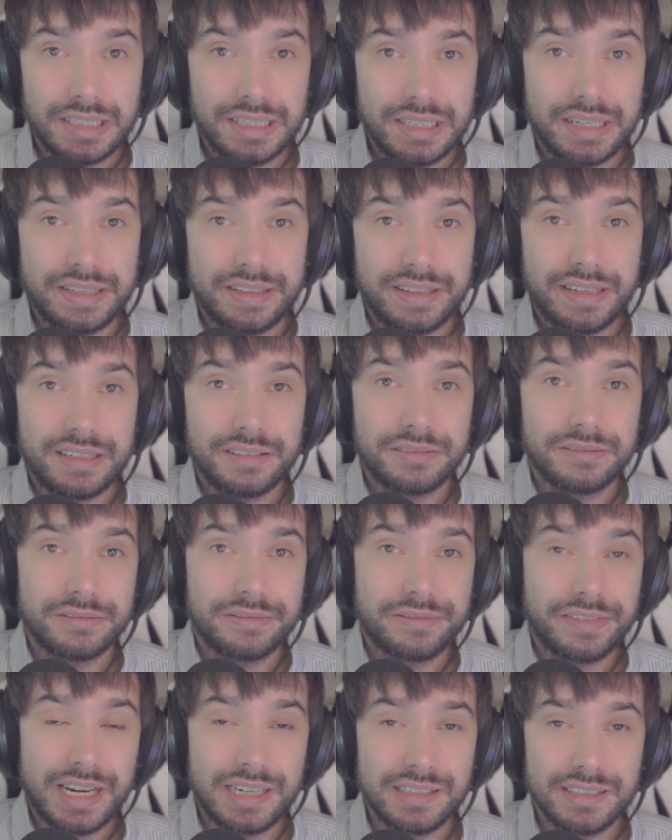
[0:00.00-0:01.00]
And then
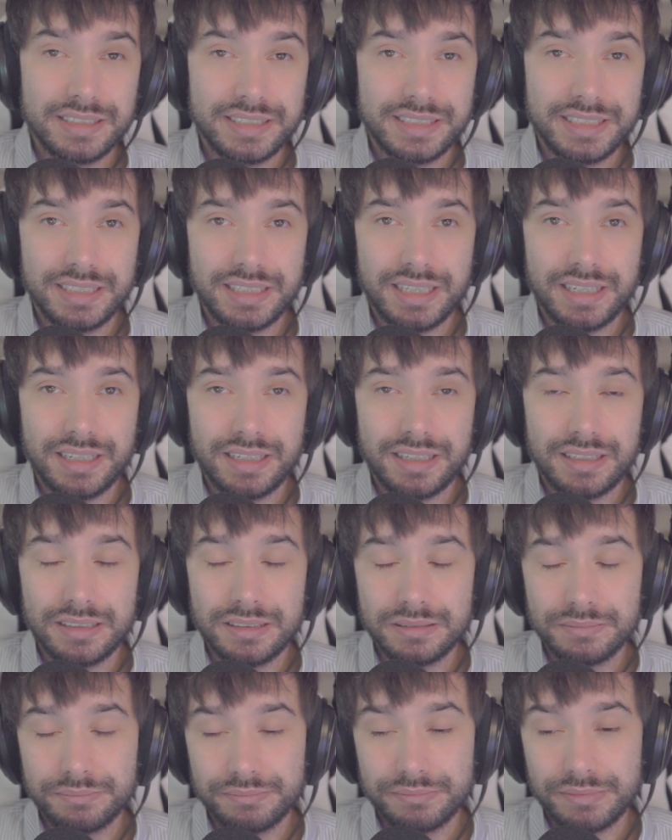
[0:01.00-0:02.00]
finally,
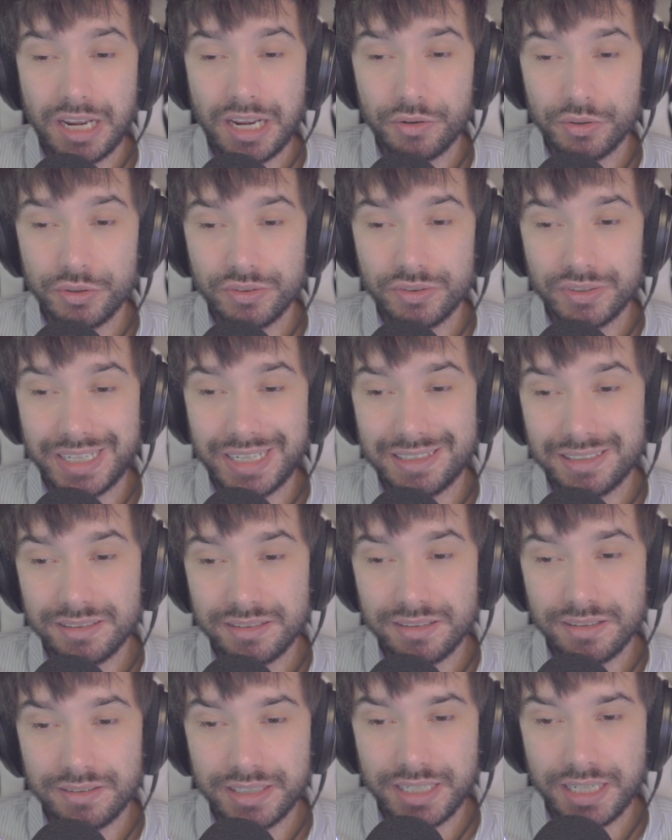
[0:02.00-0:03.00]
how do you get
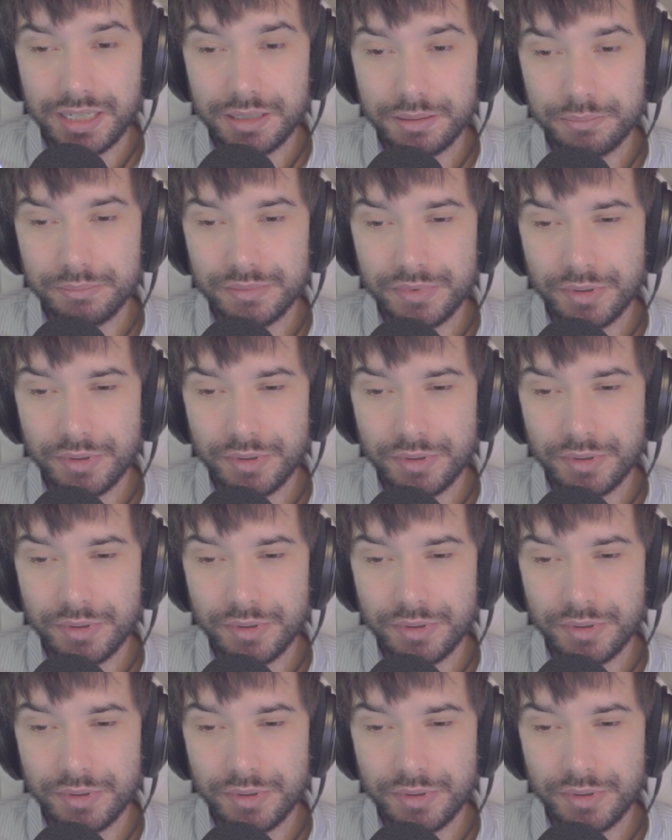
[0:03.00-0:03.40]
into the game?